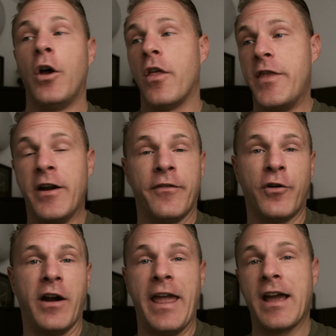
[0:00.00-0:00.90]

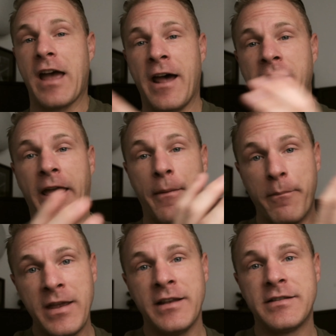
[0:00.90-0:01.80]
Therefore, it kind of, it
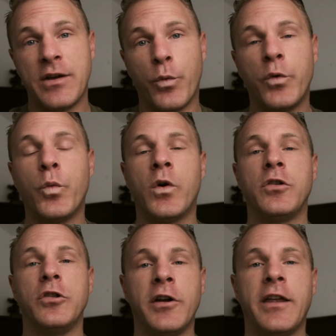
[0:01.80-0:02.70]
means that when we're
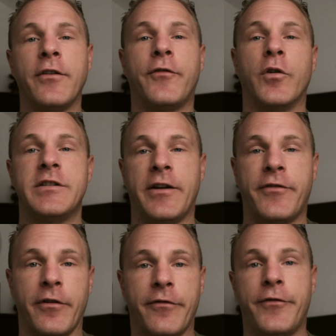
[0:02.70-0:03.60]
looking for
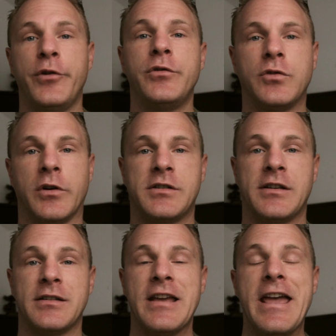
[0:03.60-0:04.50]
different food
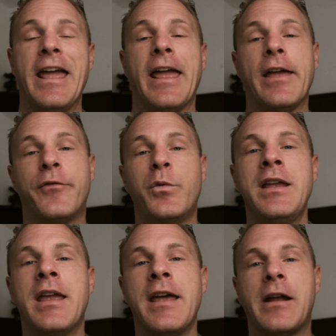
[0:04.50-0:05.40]
sources, if
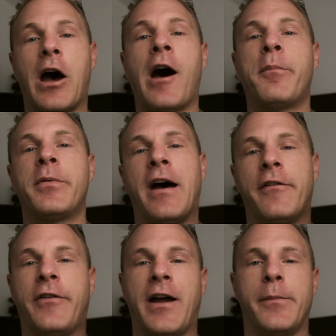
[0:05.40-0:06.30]
we can up that
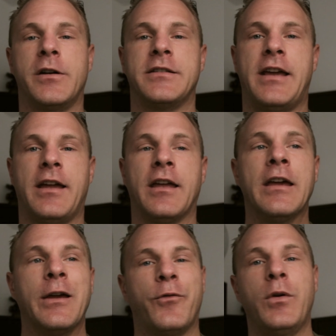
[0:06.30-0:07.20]
fiber intake,
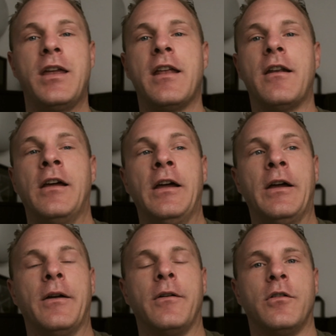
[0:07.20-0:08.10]
if we can
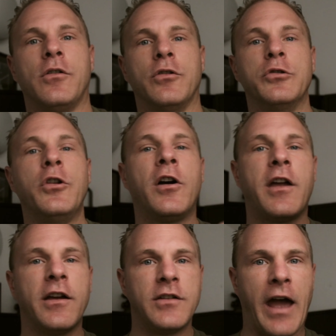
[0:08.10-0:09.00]

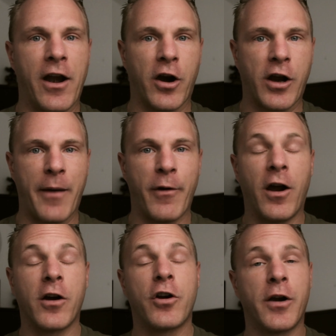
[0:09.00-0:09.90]
look at our carb-
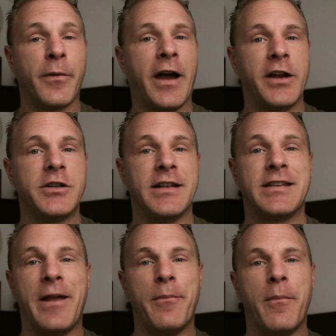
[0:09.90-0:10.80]
carbohydrates
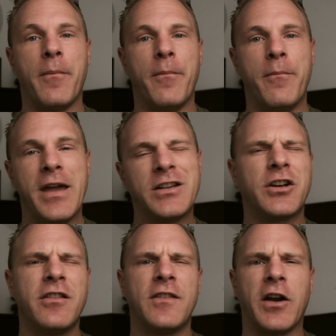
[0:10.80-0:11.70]
and make
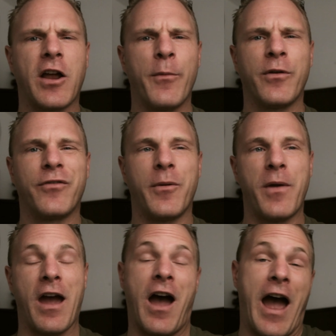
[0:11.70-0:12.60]
sure that they're coming from
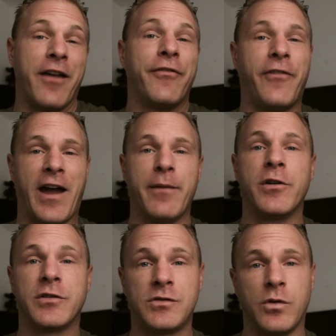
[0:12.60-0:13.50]
a high
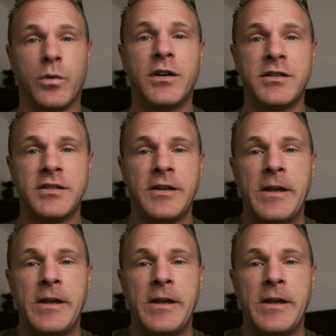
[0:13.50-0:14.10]
fiber source,